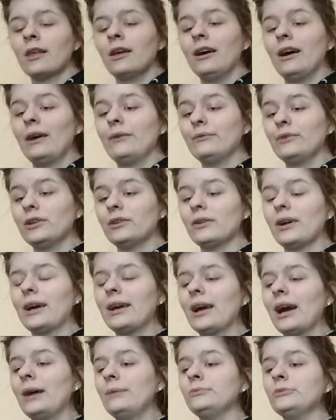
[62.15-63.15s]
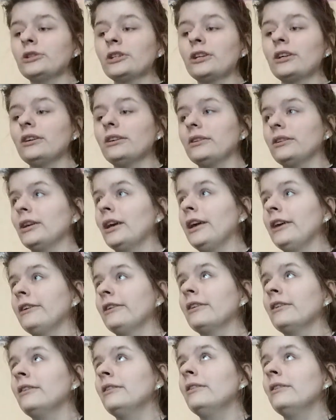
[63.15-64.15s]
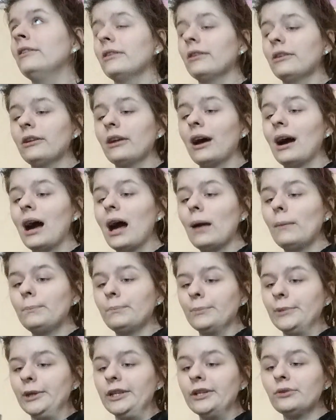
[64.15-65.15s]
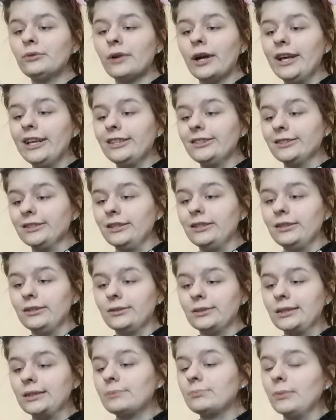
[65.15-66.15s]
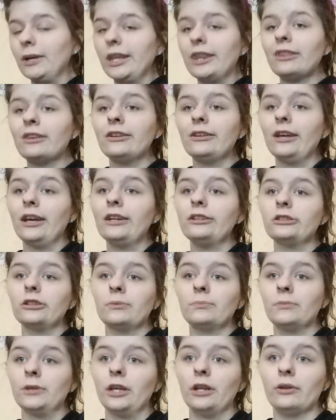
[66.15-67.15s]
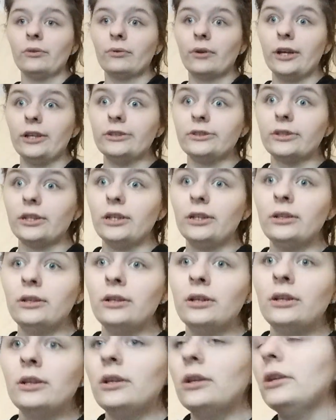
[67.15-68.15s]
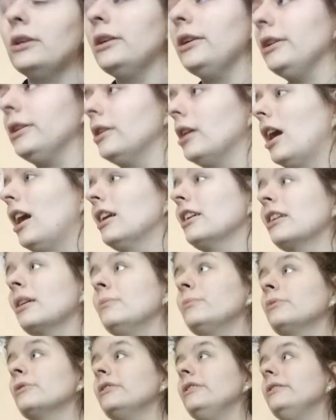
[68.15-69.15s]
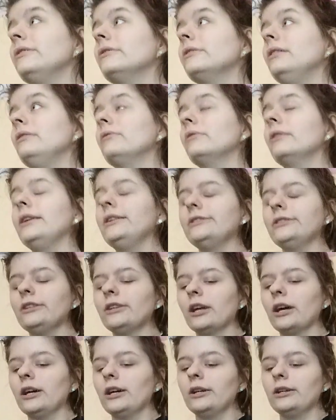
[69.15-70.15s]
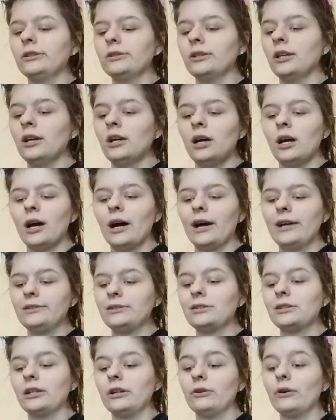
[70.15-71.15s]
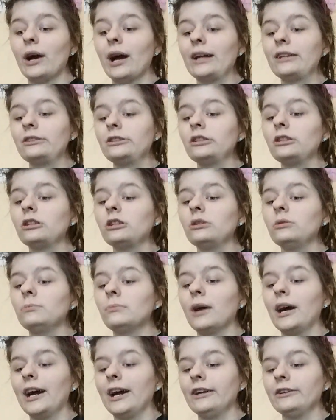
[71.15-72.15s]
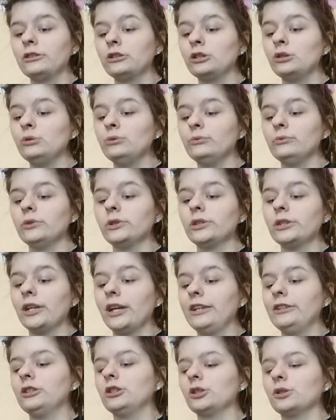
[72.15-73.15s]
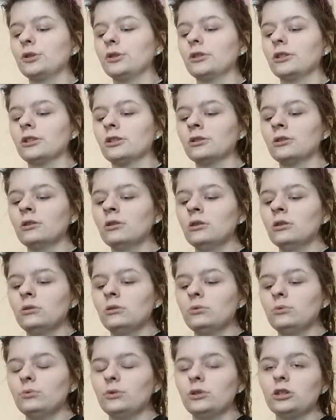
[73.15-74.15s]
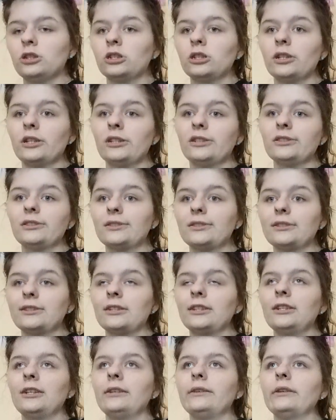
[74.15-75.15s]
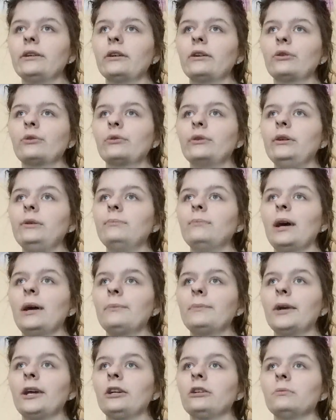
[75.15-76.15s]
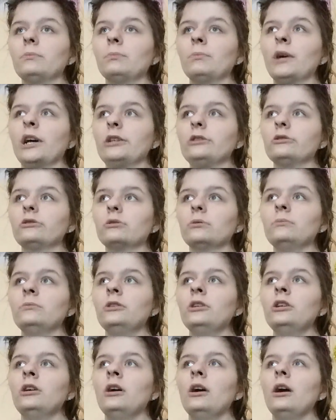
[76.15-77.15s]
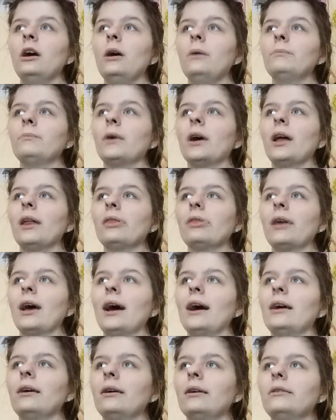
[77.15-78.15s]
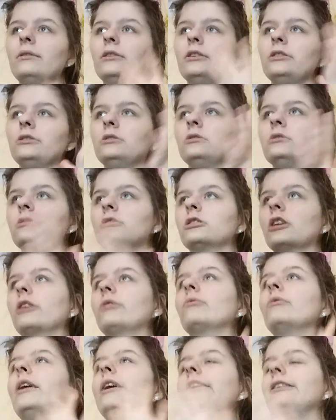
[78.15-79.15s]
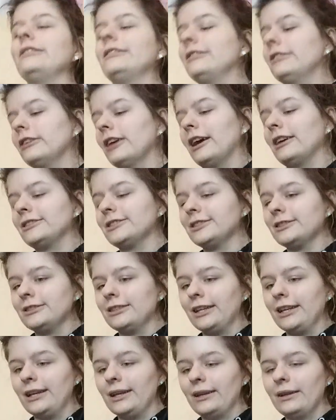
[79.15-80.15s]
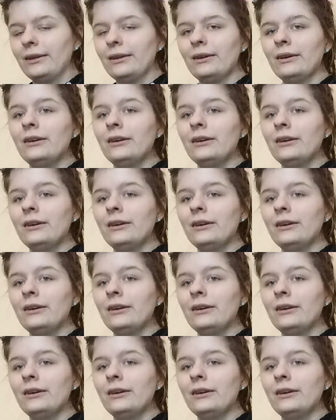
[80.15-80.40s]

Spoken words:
I went like I'm just gonna take the time, be lazy, spend the day just being lazy. I'm not completely lazy because I still had to do my Tuesday chore, which is to clean my parents' bedroom. And by that, it's just like dust it.